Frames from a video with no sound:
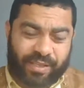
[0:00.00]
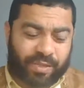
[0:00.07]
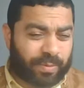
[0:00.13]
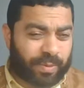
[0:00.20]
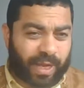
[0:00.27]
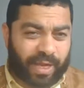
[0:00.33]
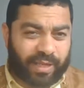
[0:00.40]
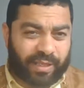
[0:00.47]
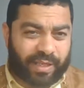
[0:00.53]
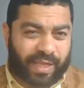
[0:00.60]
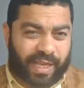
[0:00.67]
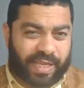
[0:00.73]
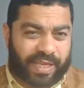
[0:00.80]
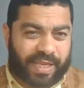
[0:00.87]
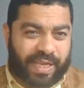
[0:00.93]

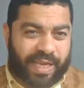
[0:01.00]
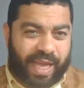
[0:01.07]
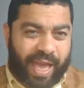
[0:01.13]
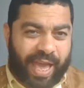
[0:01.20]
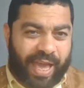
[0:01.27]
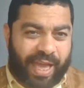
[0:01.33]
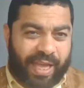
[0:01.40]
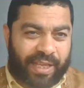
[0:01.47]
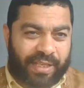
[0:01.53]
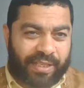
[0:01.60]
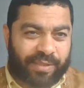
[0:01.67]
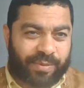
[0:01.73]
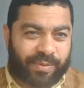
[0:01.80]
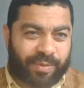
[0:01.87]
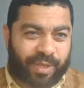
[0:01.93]
Subhanallah.
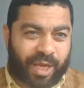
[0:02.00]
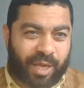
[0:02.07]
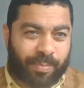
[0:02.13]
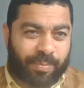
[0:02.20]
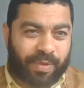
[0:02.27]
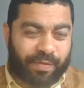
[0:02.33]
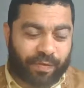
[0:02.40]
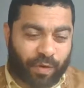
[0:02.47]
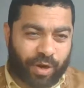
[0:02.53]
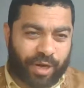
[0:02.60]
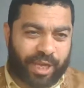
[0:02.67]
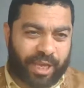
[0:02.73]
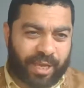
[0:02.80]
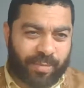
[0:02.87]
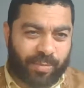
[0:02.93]
And
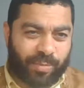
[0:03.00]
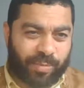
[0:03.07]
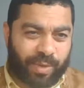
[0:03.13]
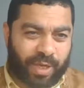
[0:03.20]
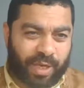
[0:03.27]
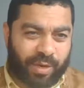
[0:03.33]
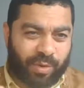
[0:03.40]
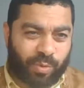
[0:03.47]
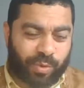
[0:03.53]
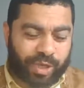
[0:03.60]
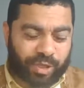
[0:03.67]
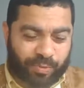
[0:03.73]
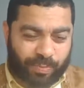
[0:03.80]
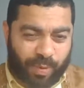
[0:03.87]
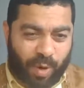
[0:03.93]
before him,
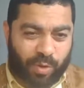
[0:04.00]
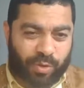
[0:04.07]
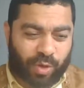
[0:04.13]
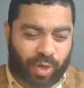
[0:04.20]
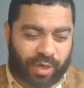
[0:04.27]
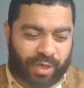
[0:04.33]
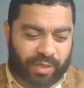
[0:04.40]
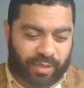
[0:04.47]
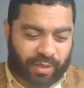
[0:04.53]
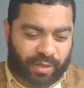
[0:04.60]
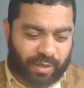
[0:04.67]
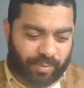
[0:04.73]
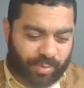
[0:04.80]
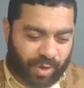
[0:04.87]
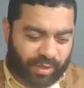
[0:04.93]
we spoke to
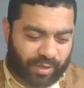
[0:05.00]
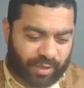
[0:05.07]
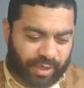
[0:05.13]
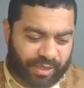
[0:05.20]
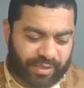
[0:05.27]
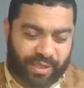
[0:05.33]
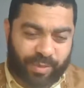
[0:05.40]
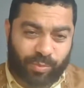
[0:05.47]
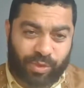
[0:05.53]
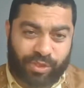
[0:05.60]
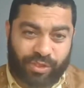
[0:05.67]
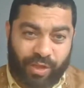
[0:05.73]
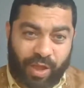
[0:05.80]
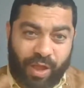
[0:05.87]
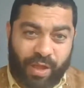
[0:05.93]
another brother. His name
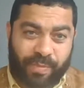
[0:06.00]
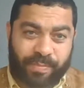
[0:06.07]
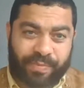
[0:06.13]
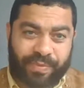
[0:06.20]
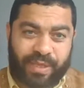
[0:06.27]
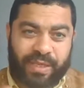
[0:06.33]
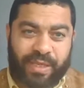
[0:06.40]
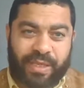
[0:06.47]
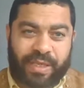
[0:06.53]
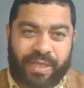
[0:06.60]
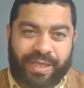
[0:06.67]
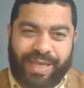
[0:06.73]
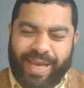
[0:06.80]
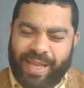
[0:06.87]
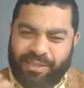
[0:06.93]
was Tom.
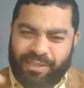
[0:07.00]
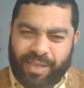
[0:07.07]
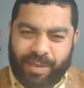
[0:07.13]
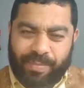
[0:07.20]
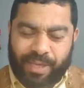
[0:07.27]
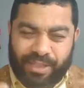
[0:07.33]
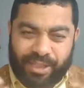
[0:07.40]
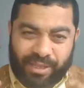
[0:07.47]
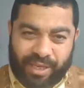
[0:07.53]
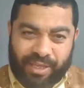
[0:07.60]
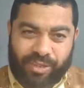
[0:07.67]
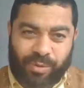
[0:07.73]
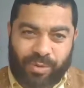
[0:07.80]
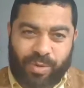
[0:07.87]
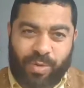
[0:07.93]
He had some
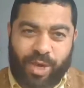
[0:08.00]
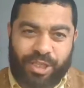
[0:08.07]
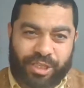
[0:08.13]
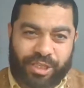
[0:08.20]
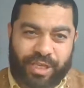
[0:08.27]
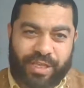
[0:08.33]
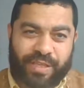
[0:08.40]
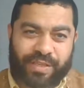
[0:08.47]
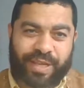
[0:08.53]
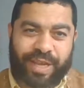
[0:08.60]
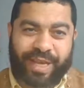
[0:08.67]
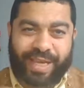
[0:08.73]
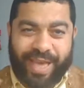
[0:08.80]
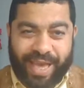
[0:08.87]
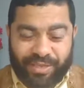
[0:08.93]
intellectual questions.
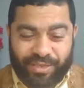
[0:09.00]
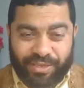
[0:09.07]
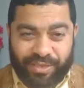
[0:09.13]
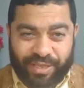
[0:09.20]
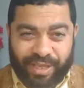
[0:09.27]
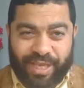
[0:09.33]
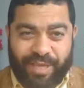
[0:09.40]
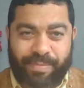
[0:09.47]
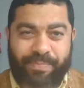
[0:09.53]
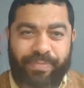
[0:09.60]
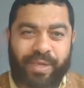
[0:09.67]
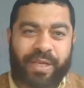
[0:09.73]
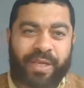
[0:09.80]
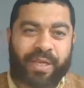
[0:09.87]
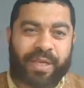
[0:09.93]
I answered
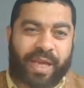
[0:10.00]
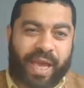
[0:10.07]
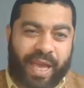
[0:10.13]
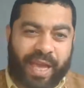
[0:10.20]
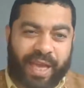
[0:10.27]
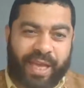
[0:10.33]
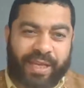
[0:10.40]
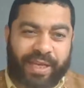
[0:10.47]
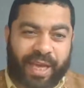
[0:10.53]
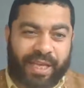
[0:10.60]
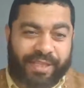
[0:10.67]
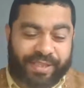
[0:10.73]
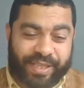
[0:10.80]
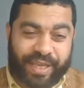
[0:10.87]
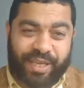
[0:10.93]
him and
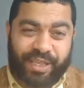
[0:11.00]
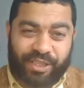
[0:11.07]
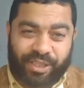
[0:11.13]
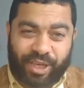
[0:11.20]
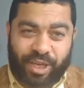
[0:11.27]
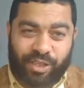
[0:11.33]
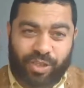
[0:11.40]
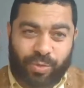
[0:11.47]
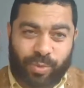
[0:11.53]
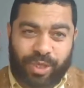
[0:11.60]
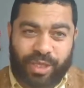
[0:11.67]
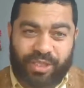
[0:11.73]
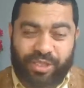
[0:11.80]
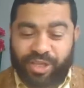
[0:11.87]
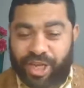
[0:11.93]
I stayed in touch.
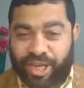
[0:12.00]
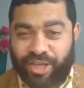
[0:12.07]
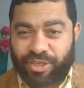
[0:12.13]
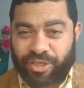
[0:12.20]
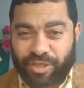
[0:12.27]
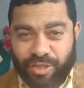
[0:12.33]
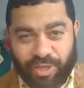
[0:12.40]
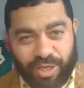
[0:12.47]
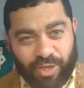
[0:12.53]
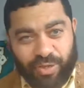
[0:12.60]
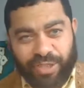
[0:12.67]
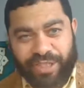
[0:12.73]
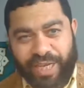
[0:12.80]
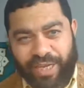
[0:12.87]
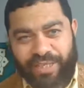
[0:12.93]
We exchanged
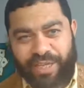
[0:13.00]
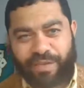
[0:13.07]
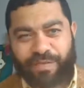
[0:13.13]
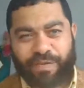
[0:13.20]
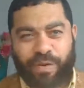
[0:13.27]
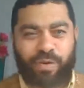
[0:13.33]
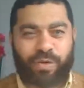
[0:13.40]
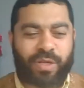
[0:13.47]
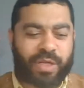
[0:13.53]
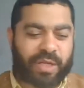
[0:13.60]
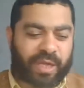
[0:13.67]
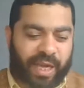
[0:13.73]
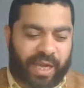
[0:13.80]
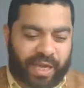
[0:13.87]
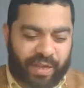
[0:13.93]
contact info.
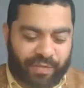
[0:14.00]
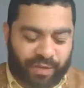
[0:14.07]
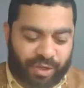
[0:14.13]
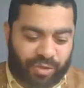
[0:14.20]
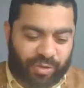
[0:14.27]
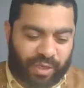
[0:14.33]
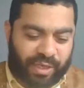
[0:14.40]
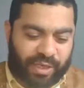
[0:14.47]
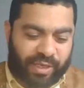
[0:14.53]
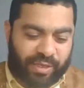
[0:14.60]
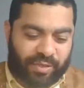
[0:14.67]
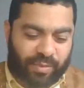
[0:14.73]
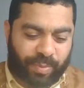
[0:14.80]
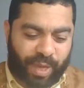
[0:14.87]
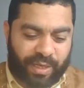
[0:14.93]
And eventually,
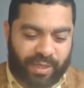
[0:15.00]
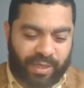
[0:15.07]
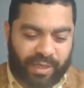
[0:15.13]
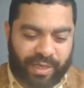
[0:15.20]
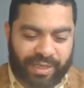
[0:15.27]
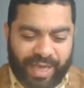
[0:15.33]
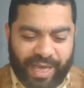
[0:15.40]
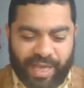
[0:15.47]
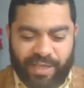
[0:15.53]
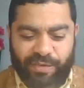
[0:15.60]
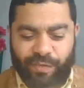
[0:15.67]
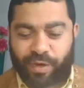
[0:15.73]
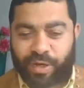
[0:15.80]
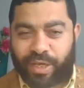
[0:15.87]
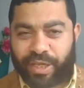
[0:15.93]
subhanAllah, he
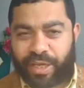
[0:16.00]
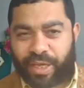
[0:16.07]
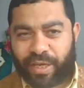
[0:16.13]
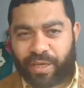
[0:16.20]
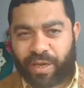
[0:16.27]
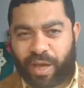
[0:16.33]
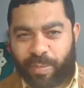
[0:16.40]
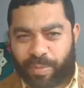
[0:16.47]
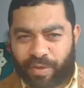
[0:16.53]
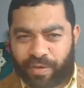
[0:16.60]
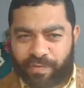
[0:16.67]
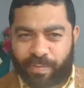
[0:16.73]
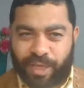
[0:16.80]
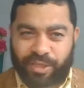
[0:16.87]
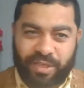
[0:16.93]
asked for a copy
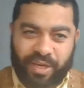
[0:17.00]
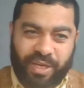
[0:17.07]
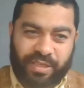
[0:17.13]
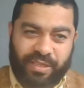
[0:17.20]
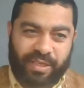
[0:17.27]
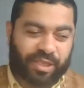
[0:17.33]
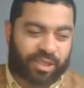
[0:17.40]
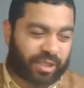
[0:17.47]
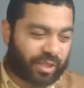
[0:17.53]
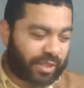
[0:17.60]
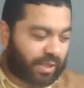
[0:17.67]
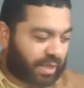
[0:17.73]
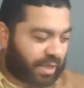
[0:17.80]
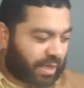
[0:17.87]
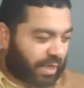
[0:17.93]
of my
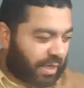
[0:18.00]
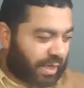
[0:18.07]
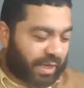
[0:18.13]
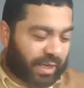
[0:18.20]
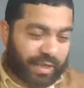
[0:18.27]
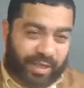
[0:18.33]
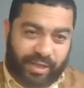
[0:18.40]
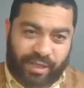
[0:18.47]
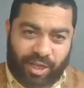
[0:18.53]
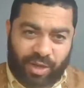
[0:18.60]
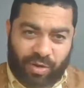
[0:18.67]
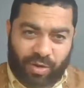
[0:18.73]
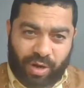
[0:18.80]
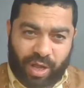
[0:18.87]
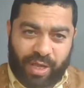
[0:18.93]
translation, the
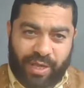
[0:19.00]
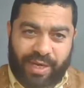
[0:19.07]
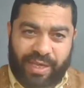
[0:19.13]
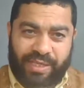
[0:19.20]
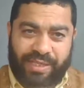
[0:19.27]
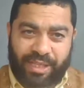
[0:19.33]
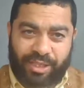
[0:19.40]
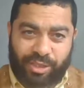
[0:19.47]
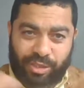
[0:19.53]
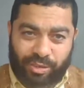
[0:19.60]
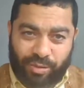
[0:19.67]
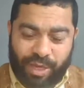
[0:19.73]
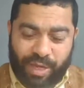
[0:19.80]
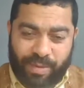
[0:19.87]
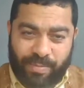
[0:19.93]
Clear Quran. I sent it
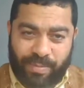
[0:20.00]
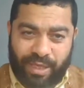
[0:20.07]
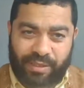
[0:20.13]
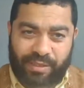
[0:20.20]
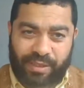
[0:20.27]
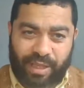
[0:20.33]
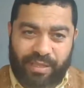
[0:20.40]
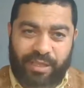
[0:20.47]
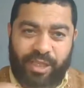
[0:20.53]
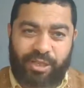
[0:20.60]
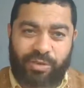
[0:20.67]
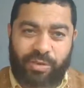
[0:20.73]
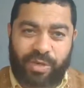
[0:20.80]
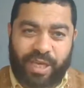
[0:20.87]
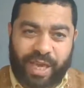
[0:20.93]
to him in London,
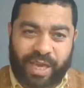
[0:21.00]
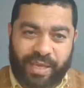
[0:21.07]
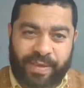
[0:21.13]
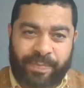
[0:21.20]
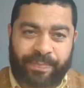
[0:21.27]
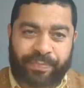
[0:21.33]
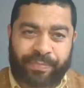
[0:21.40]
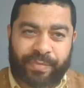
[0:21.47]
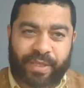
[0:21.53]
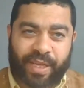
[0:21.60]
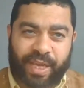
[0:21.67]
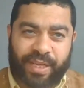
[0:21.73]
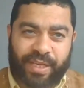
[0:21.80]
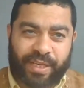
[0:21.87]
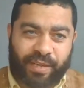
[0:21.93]
UK.
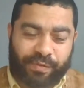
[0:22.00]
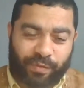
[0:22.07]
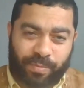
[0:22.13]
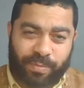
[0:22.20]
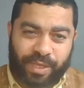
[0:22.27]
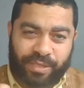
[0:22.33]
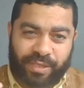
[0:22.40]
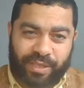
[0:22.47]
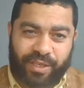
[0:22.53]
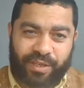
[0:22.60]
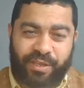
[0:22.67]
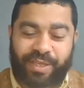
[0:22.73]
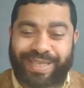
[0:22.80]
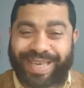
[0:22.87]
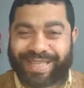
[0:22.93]
And a few months
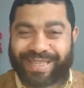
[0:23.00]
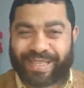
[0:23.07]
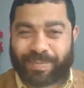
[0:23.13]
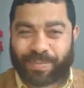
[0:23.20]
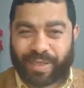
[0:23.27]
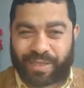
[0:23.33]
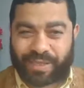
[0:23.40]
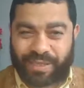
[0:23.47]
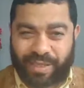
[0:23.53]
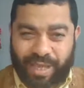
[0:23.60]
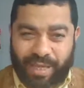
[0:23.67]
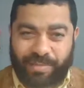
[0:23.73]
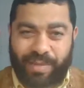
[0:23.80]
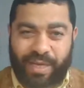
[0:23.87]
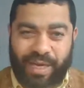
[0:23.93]
later, he accepted
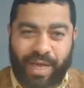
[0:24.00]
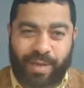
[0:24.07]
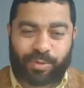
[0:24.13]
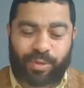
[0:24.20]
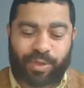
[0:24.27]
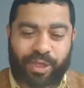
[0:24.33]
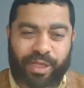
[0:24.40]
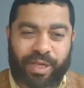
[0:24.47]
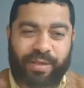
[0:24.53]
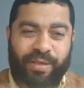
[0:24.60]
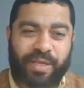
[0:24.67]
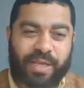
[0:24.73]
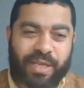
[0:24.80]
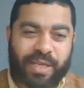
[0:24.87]
Islam, alhamdulillah.